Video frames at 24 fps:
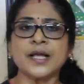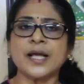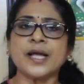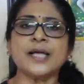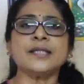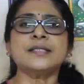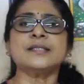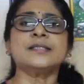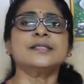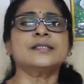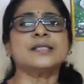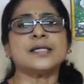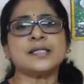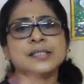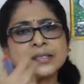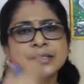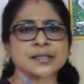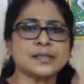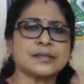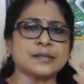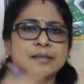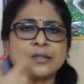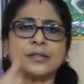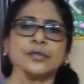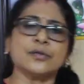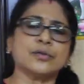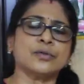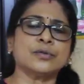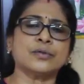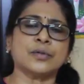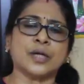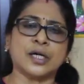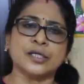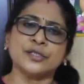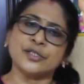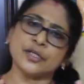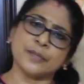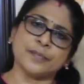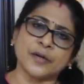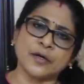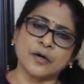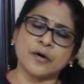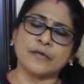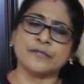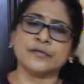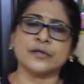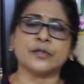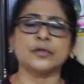It is just, a
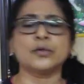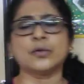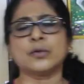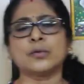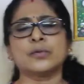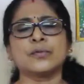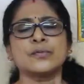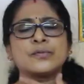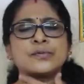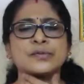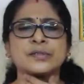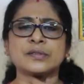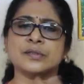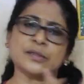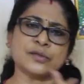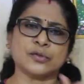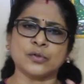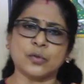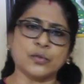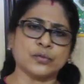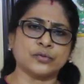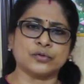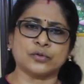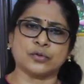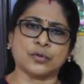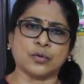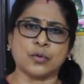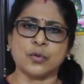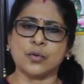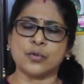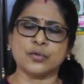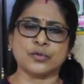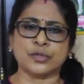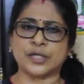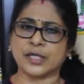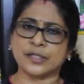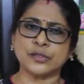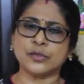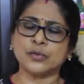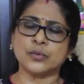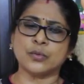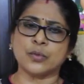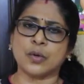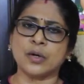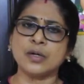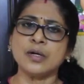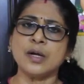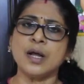dripping of a nose, a sore throat and
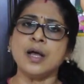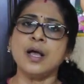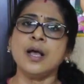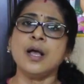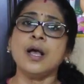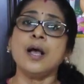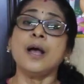so on.